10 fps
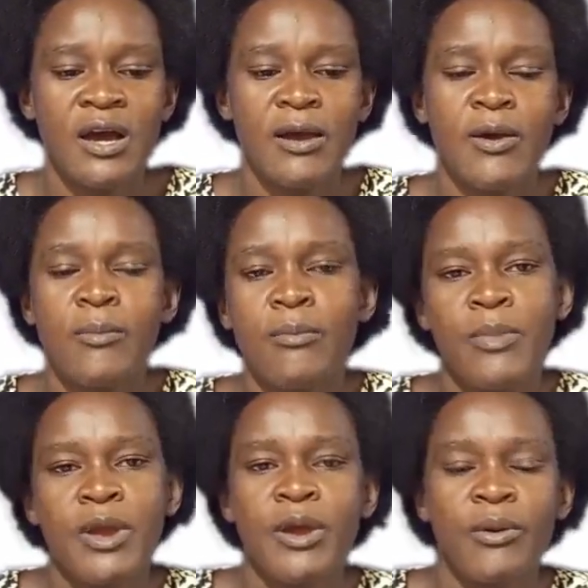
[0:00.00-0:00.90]

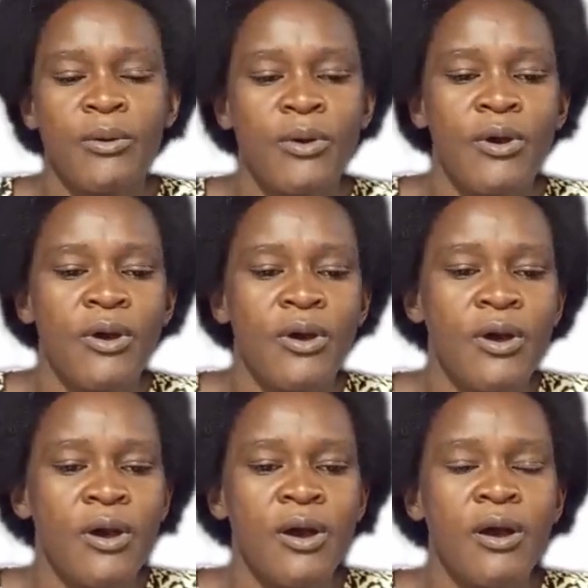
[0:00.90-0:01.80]
male,
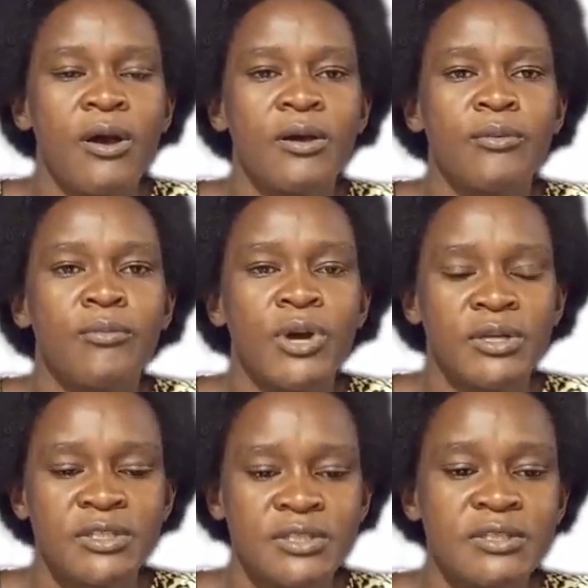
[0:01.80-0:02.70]

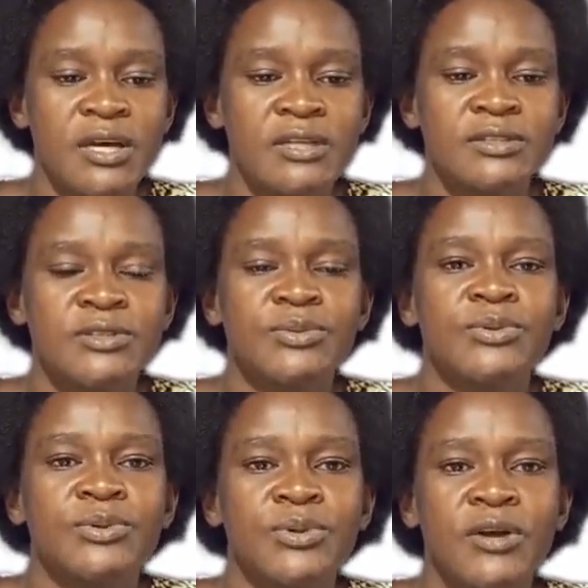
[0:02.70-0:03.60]
but that
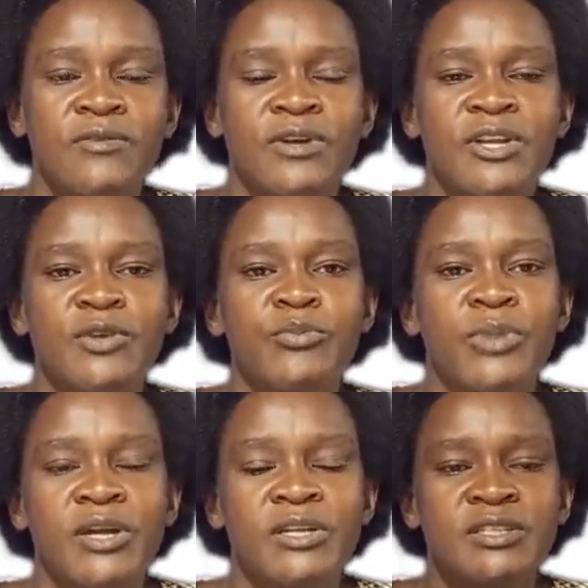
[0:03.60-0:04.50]
will have an
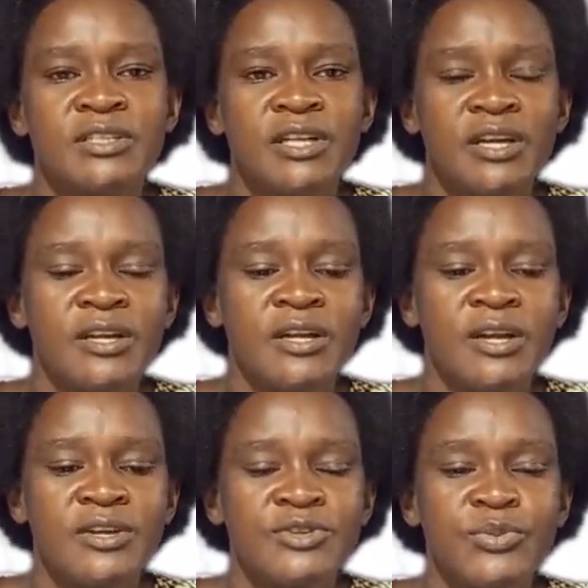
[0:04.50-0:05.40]
impact in
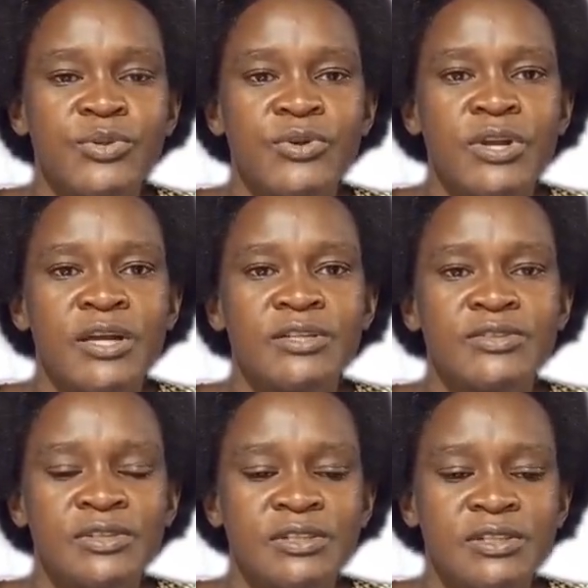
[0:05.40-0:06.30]
agricultural
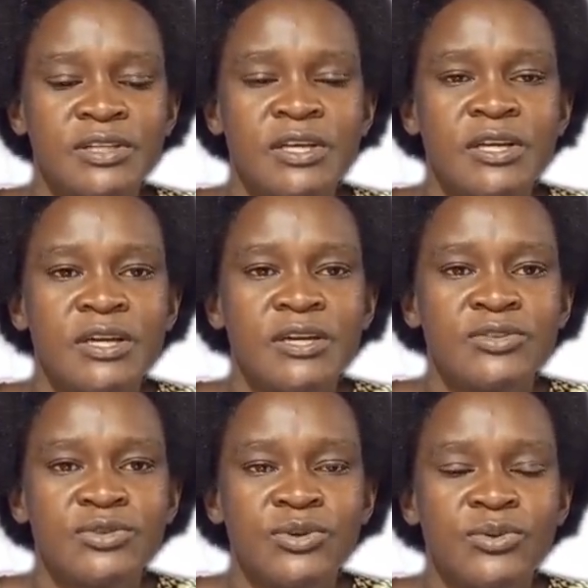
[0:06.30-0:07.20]
production.
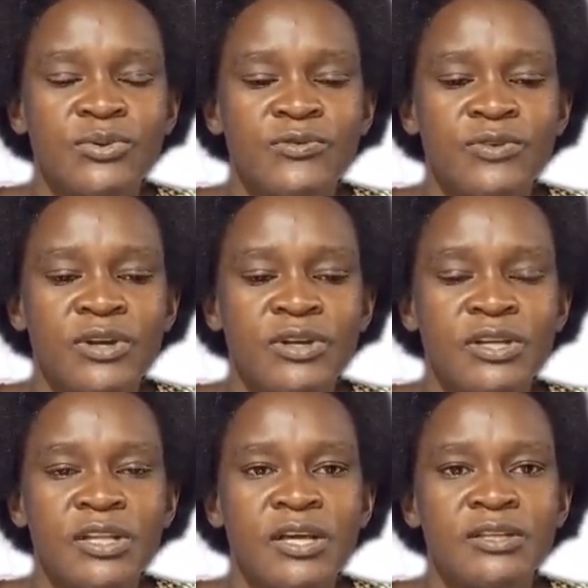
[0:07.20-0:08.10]
So we found out
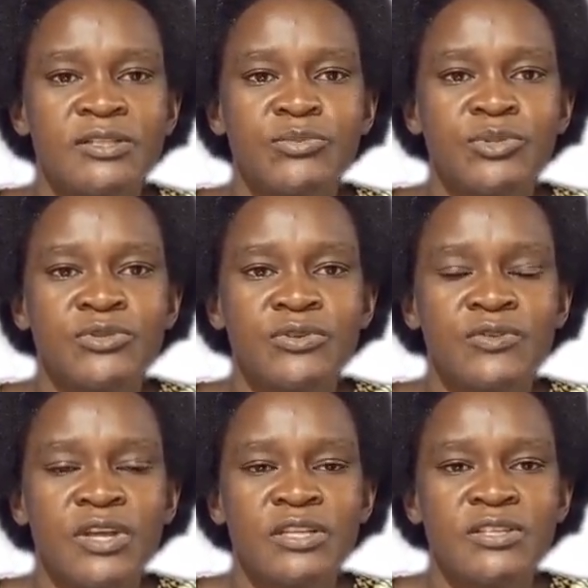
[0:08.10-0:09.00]
that most of the
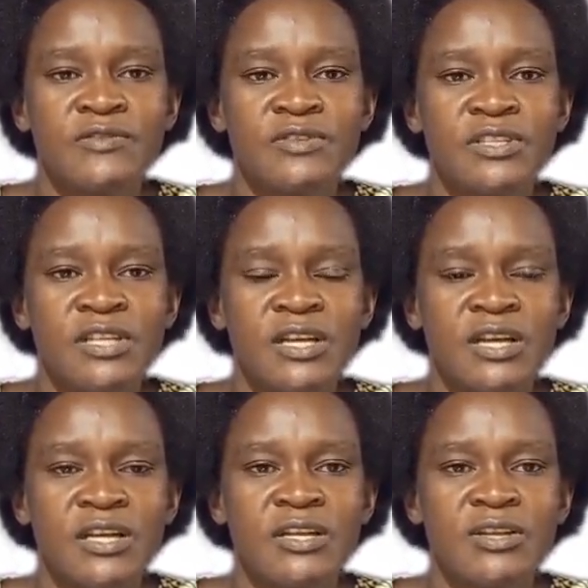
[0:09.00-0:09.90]
activities they are
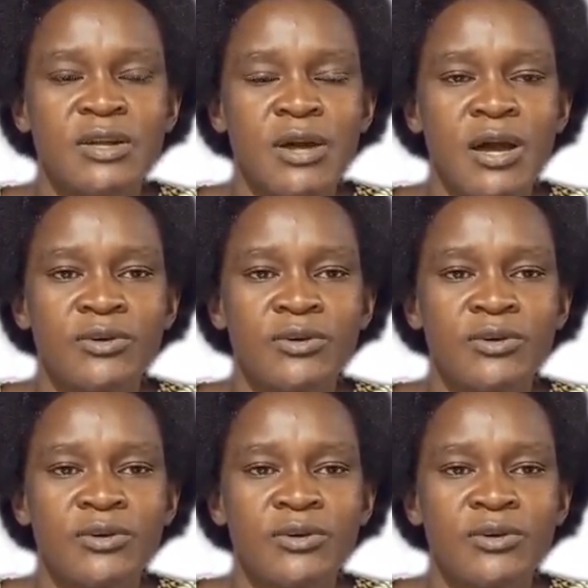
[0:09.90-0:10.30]
carried out